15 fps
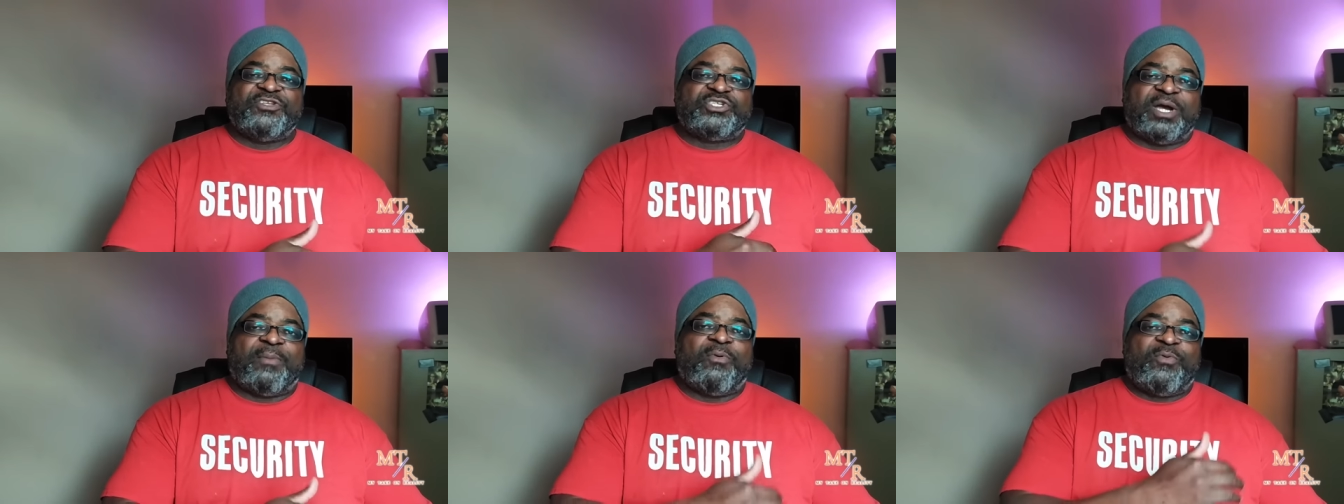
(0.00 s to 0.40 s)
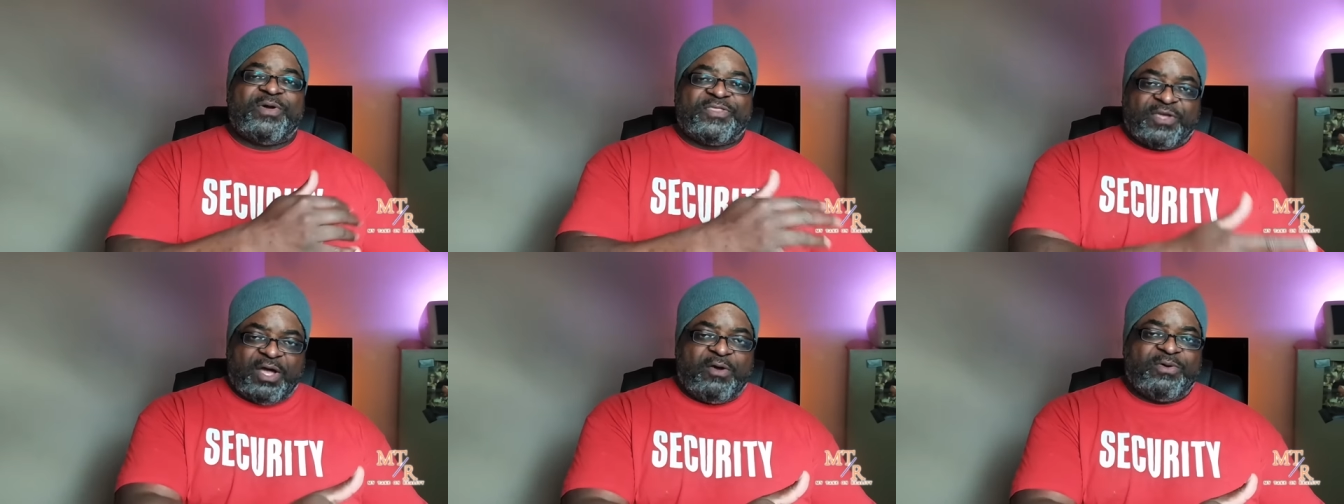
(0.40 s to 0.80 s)
trouble
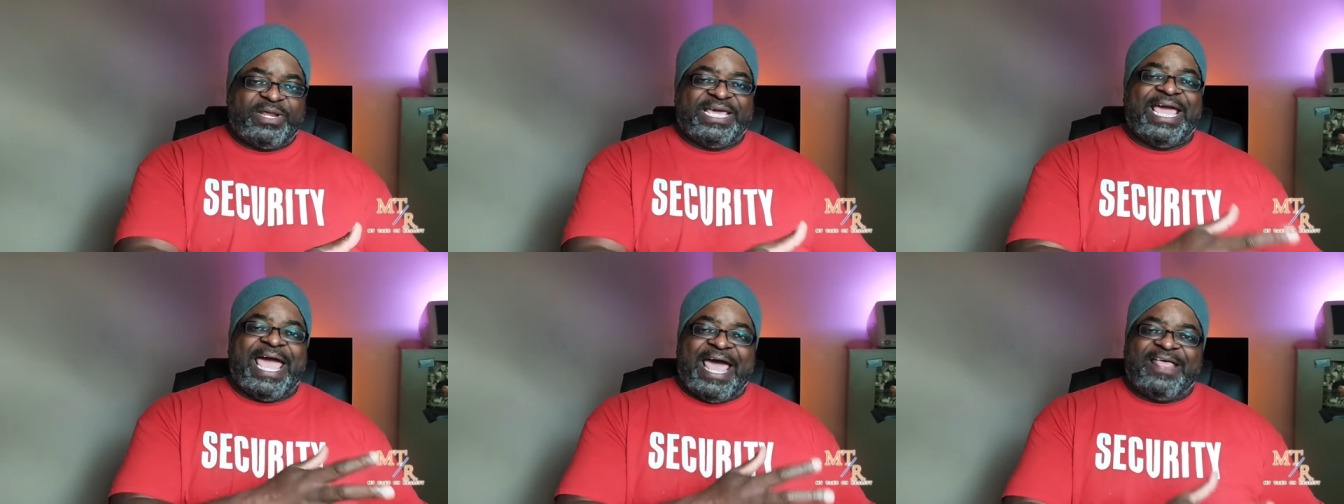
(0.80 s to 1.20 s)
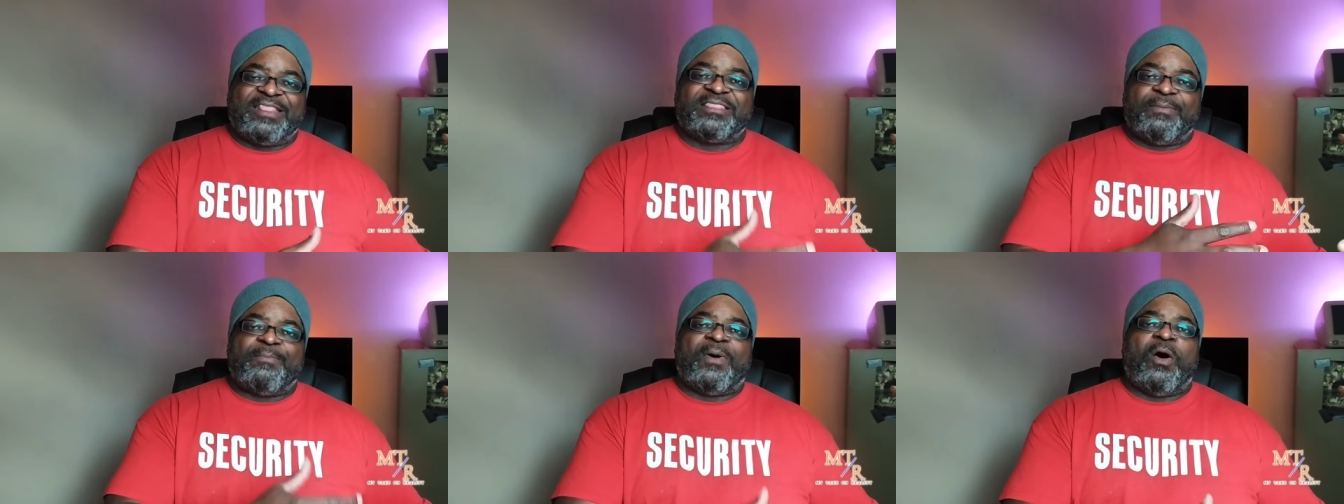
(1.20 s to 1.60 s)
with Kody at
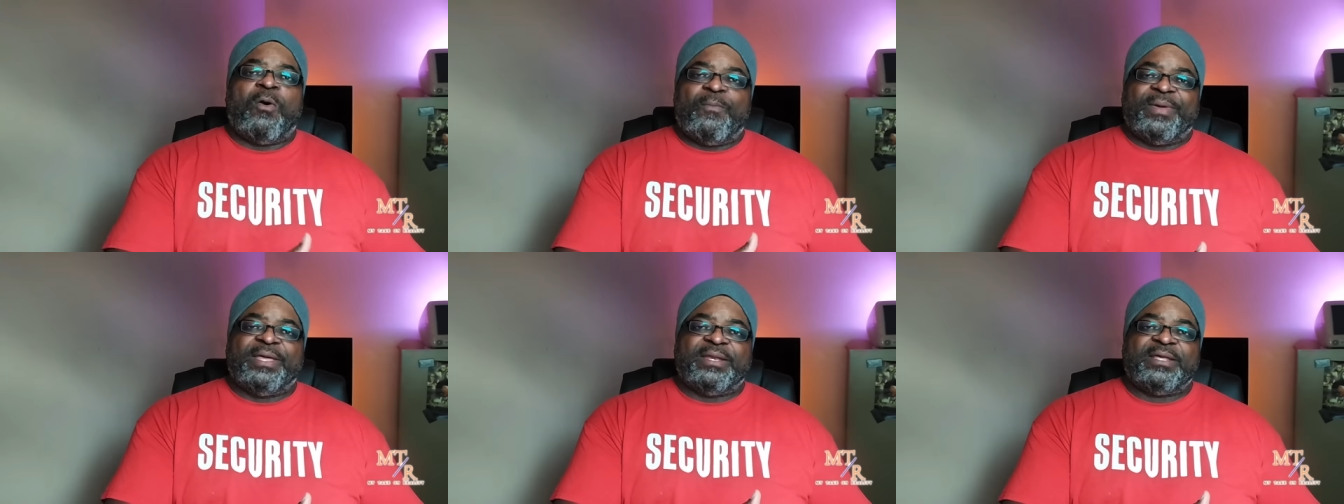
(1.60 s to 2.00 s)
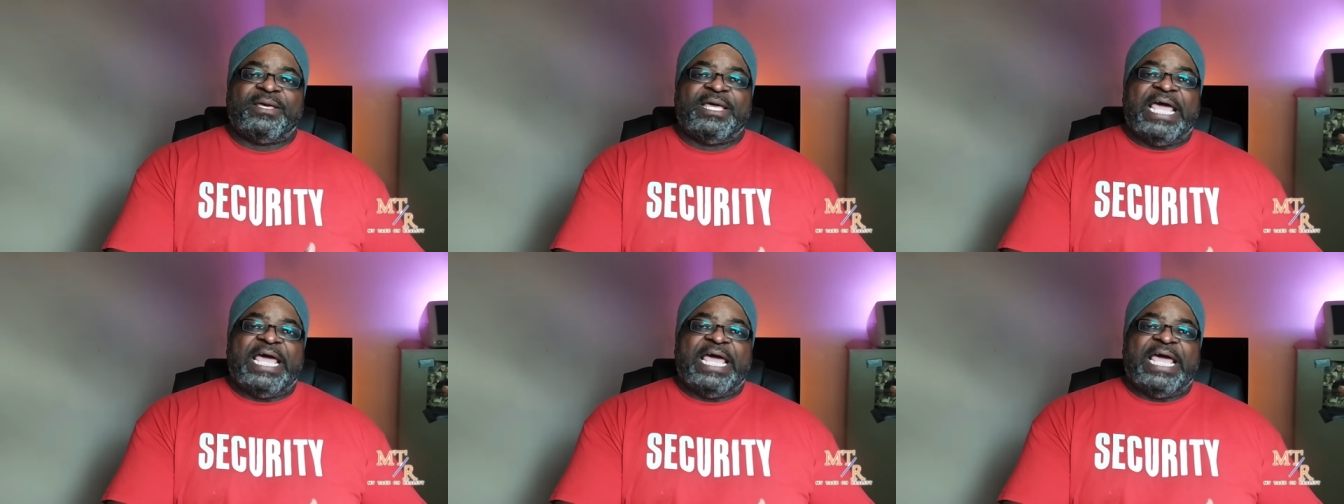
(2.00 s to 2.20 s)
the moment